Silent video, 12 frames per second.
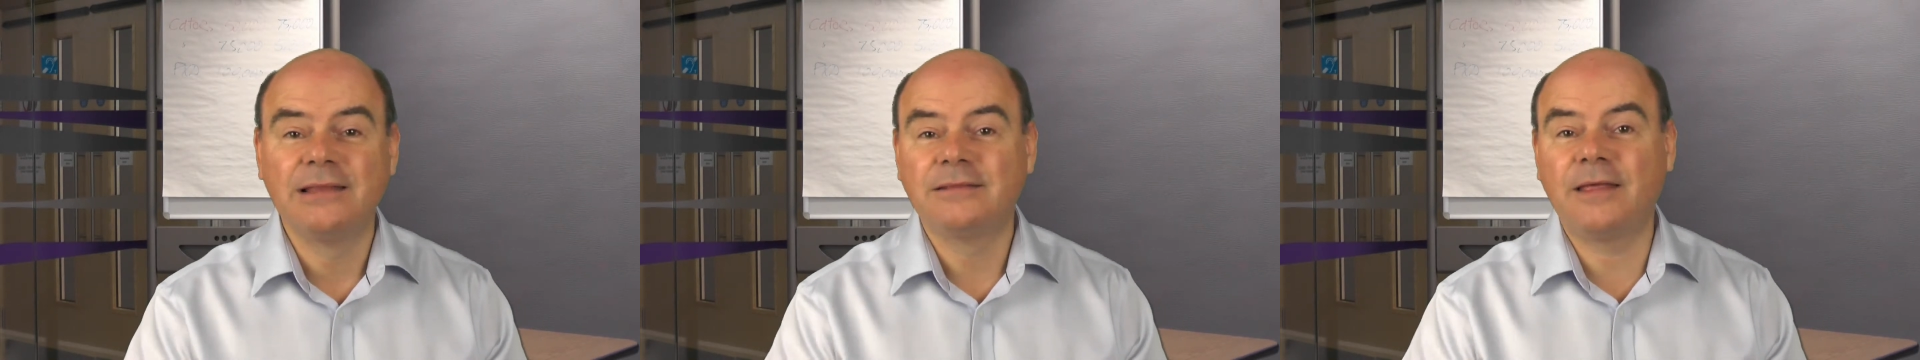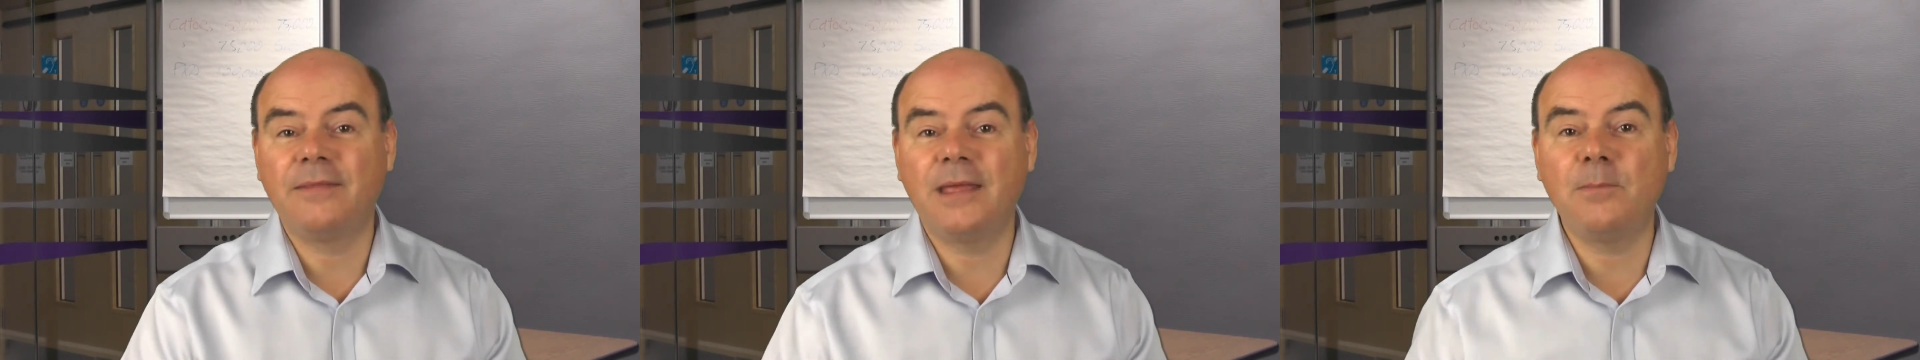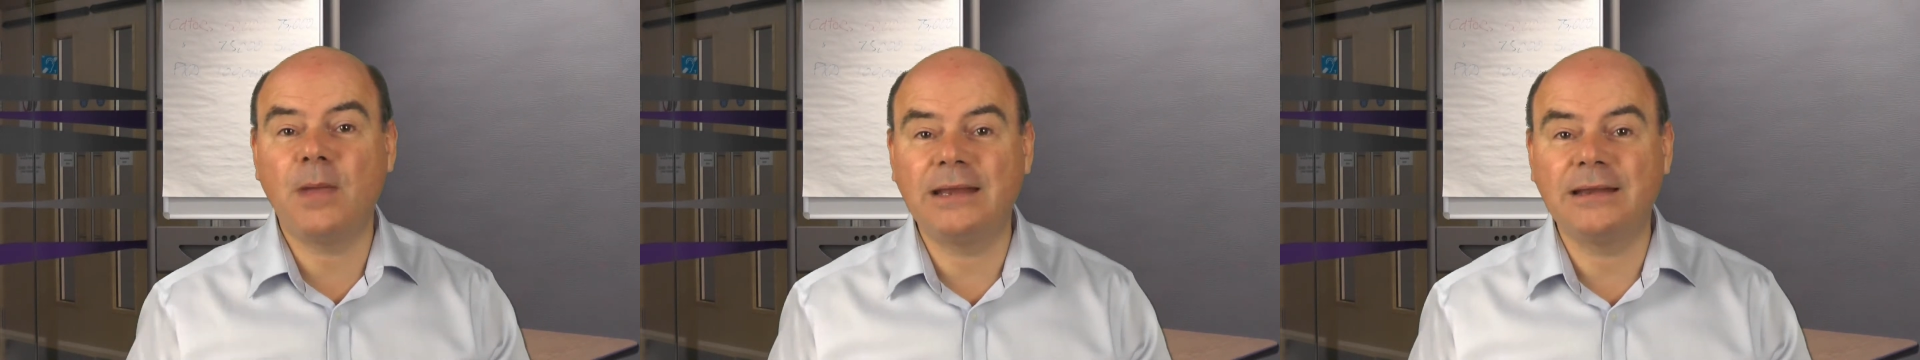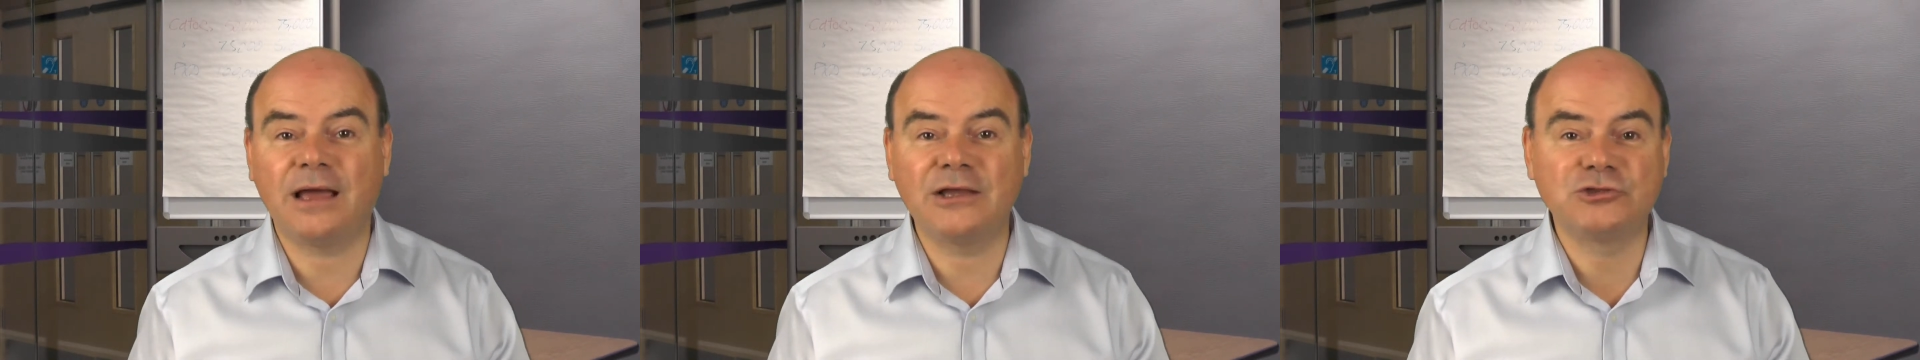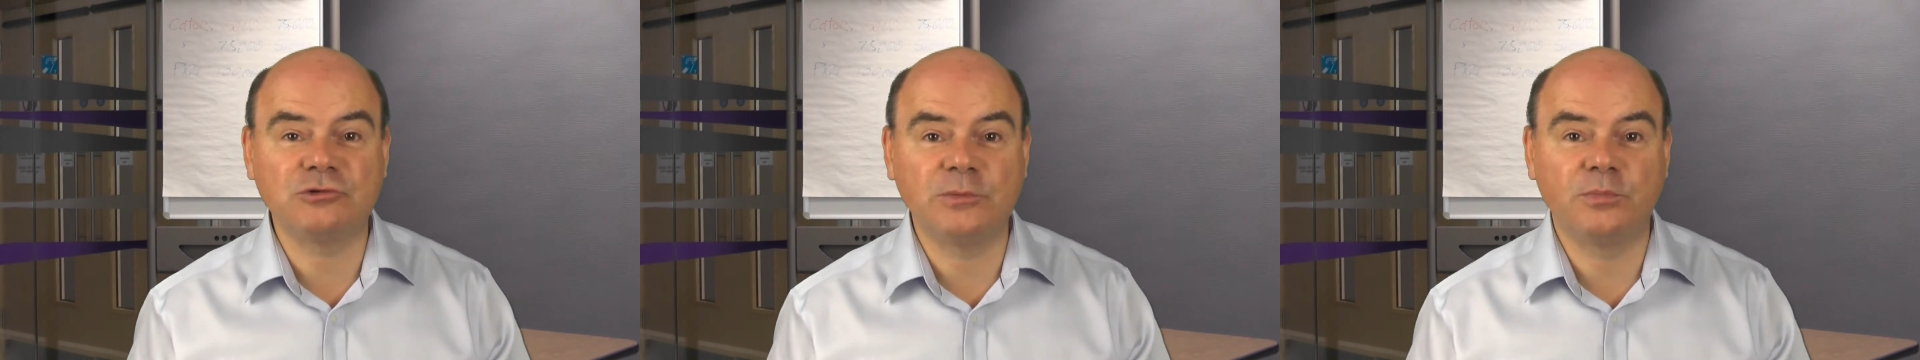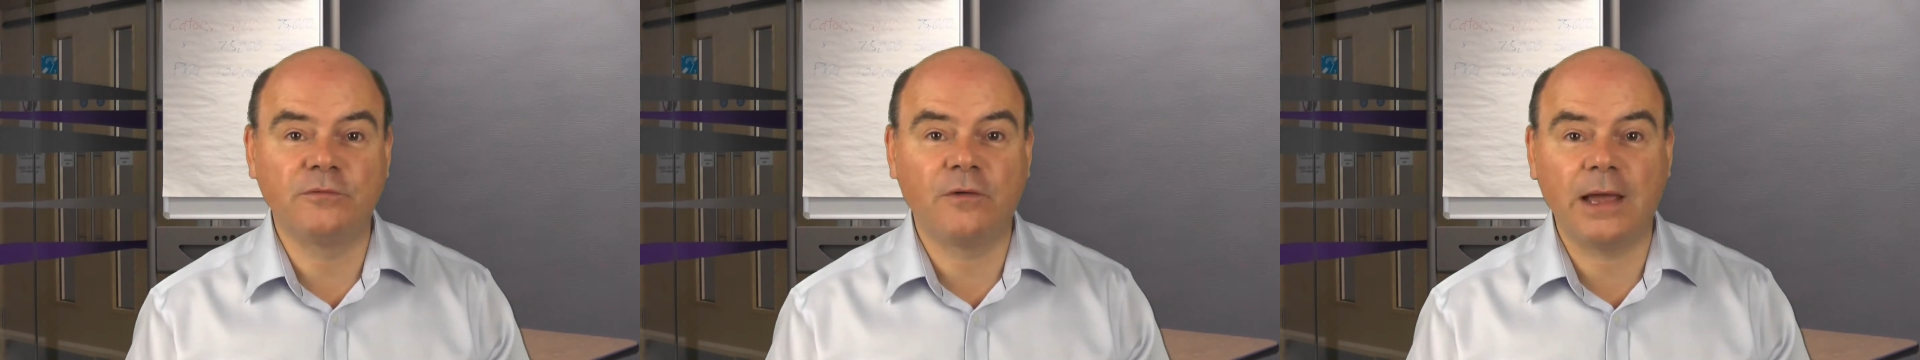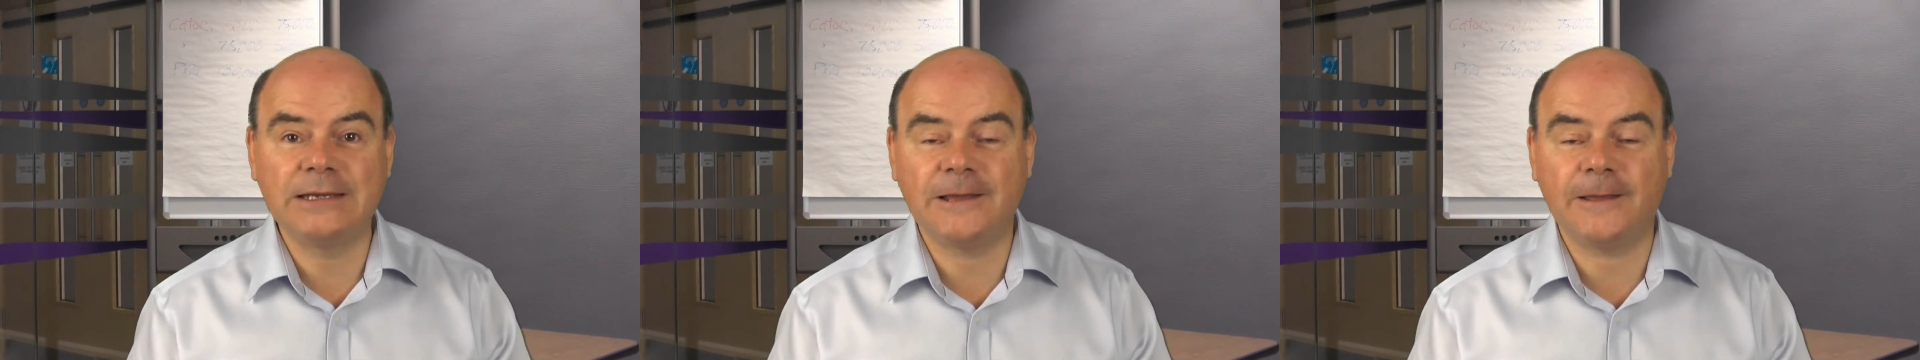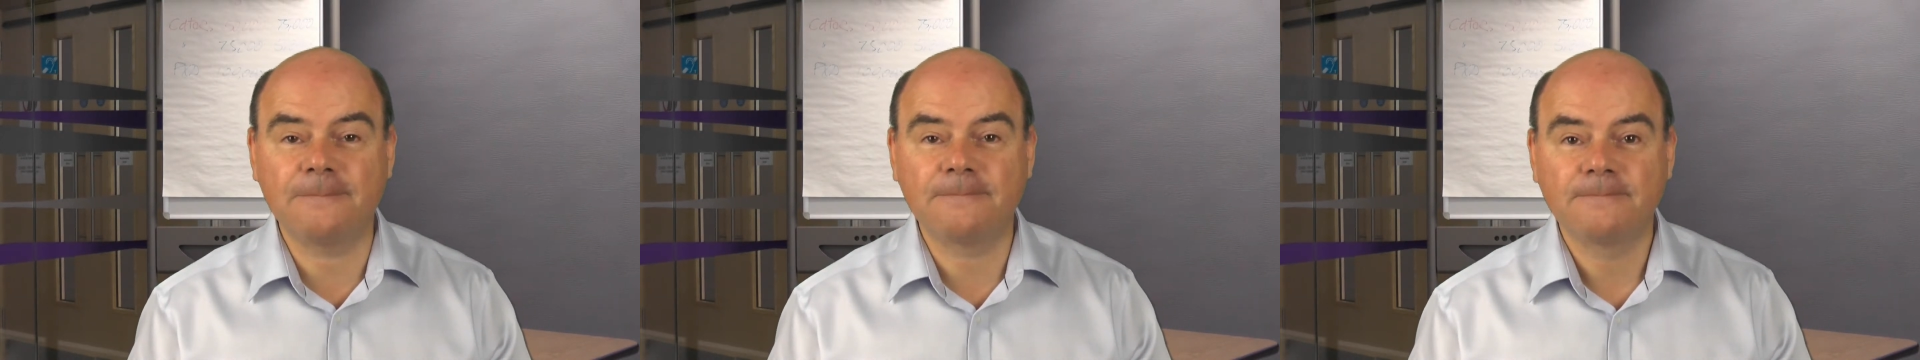than their main high street
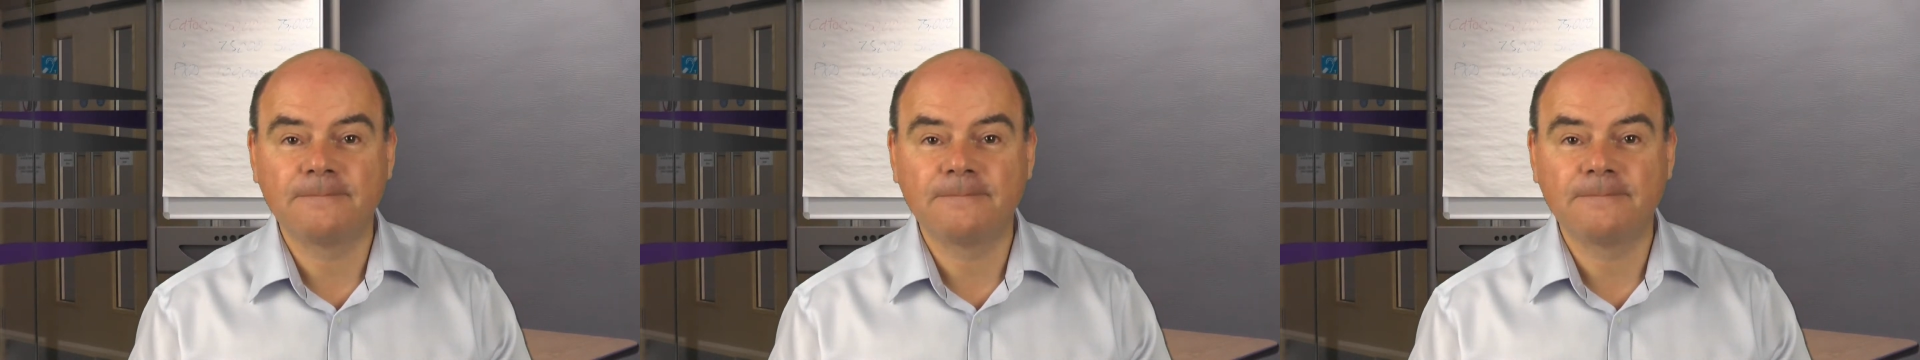provider.